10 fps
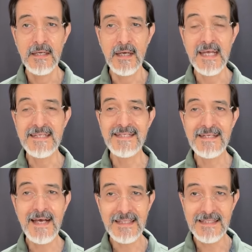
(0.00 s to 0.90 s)
I did
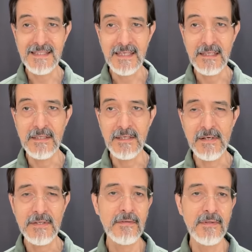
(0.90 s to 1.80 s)
not see in the
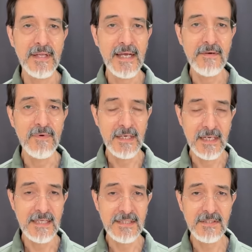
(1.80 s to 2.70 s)
article that I read, and
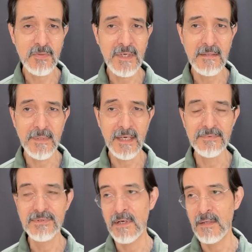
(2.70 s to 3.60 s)
I did tweet
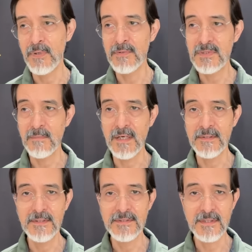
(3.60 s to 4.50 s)
about, sorry, post
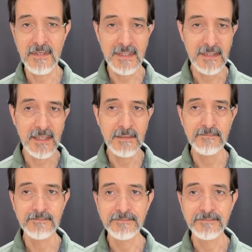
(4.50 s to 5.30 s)
about this. Sorry, Elon.